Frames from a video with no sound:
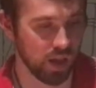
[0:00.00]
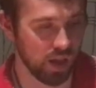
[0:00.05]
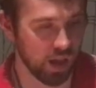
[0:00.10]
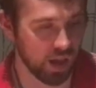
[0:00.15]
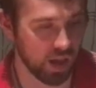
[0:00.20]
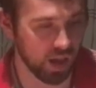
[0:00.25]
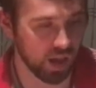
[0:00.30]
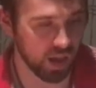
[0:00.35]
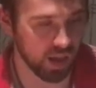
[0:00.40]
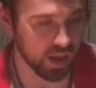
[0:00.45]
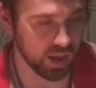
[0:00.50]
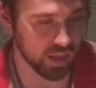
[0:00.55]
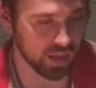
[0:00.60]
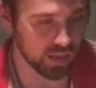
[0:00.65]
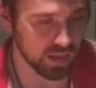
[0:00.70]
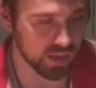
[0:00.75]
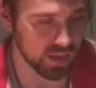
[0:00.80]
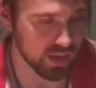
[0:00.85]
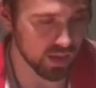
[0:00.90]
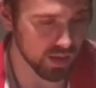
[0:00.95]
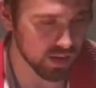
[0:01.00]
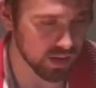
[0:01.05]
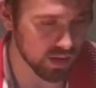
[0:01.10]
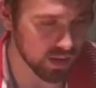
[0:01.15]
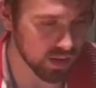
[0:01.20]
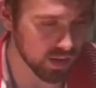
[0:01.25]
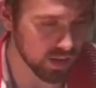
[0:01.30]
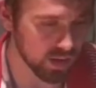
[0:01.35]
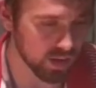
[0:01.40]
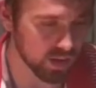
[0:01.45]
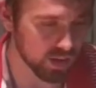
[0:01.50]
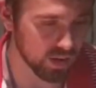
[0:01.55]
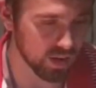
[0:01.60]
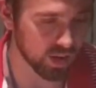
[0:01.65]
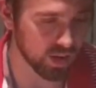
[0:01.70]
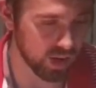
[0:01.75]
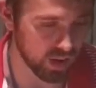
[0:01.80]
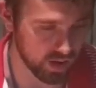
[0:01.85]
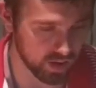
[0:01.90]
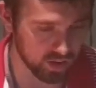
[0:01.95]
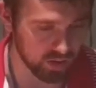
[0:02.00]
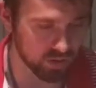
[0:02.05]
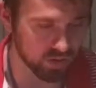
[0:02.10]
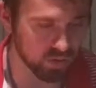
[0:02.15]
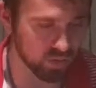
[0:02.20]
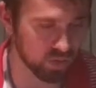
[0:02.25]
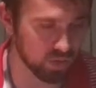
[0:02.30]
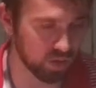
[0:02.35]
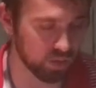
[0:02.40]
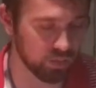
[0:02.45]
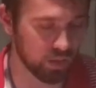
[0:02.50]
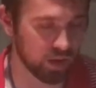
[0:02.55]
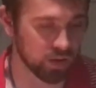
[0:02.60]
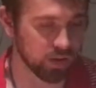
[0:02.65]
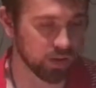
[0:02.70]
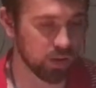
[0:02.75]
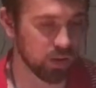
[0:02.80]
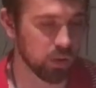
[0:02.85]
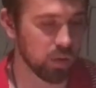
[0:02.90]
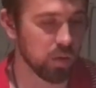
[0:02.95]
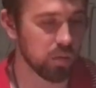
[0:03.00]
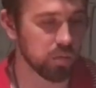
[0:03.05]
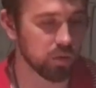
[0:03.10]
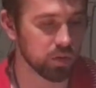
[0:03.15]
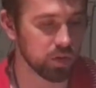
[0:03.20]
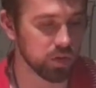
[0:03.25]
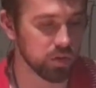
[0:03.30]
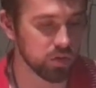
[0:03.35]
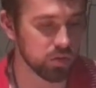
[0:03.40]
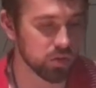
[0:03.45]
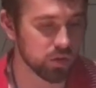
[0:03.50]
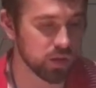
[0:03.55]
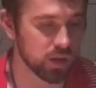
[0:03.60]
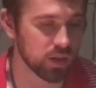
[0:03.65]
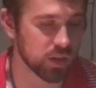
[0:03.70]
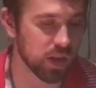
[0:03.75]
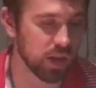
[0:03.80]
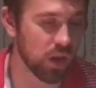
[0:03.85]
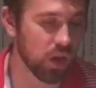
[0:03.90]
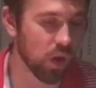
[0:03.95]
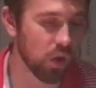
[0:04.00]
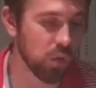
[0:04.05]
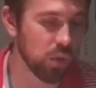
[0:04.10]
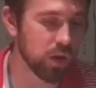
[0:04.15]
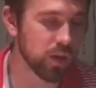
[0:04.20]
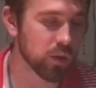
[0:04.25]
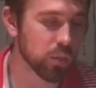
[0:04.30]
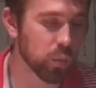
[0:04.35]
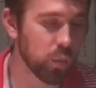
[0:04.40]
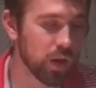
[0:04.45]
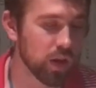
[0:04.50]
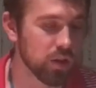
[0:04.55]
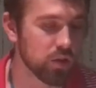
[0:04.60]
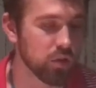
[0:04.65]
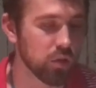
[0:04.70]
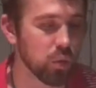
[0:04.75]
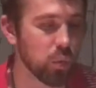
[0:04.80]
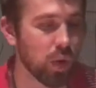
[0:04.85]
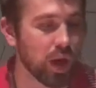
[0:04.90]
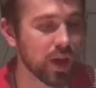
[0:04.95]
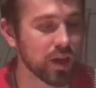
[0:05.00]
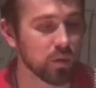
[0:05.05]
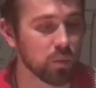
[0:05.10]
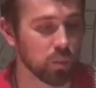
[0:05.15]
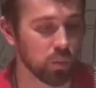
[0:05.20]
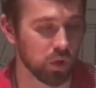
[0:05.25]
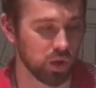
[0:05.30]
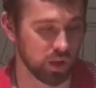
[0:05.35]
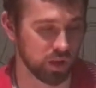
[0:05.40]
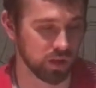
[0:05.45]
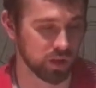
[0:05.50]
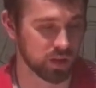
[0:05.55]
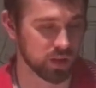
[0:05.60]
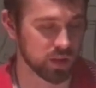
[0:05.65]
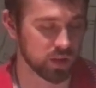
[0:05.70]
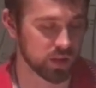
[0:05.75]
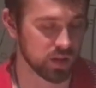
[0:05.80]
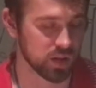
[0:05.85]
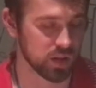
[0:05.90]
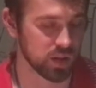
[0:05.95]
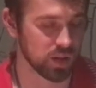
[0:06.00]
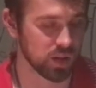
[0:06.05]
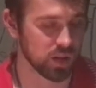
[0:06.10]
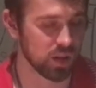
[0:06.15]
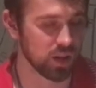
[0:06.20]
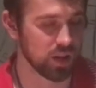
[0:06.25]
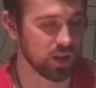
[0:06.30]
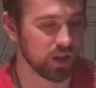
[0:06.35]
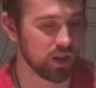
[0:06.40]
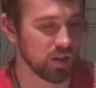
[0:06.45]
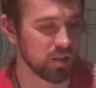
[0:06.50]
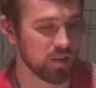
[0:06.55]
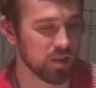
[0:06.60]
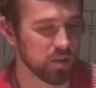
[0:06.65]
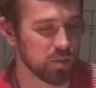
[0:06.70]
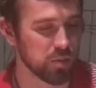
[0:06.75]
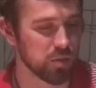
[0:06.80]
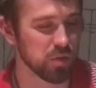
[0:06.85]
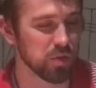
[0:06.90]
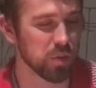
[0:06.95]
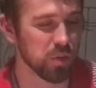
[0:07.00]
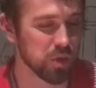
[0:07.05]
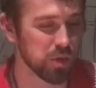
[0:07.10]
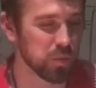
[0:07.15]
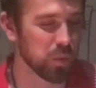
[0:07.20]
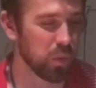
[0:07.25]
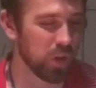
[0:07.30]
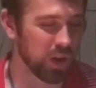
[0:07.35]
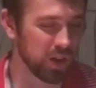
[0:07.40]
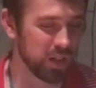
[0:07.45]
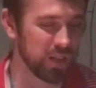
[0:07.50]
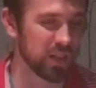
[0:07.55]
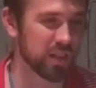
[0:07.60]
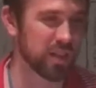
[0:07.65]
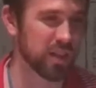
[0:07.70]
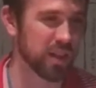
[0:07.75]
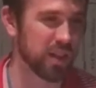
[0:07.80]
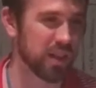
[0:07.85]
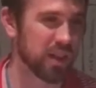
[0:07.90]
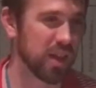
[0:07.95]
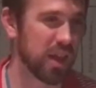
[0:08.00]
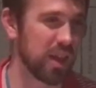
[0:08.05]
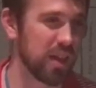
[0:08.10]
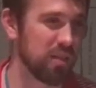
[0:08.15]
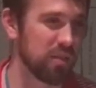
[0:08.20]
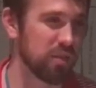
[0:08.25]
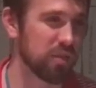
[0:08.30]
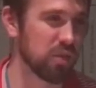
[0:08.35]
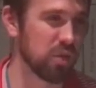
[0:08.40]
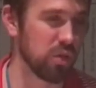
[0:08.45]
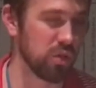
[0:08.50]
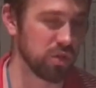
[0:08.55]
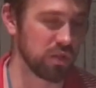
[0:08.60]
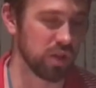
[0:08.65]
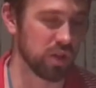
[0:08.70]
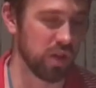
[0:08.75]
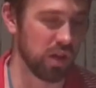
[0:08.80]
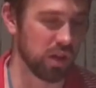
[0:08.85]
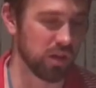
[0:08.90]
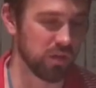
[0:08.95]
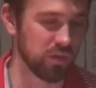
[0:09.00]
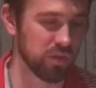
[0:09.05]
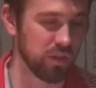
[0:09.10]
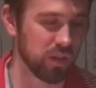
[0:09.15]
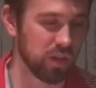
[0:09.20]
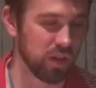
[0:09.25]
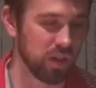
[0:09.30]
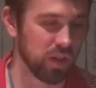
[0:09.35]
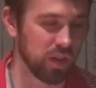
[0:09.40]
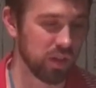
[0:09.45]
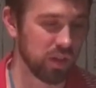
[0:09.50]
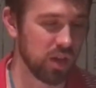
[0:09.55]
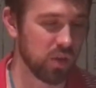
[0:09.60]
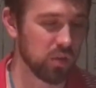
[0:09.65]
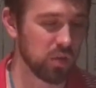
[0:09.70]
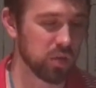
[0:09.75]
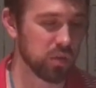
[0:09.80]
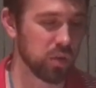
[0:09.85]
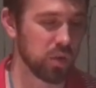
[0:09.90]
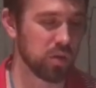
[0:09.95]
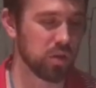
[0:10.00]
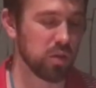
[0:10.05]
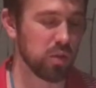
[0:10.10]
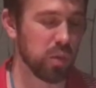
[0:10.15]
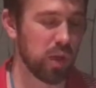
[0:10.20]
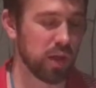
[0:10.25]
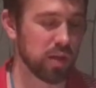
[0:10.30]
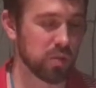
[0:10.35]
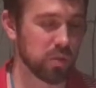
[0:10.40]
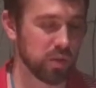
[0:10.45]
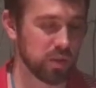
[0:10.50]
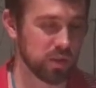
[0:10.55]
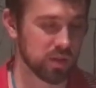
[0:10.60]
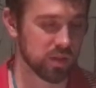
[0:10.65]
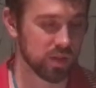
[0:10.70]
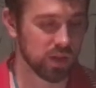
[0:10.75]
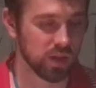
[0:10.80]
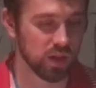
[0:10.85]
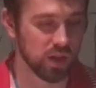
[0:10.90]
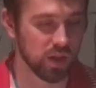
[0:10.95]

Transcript: And again, you about the Wimbledon, you said they always wear the white ones. Just the word ones kind of throws it off. They always wear the white ones.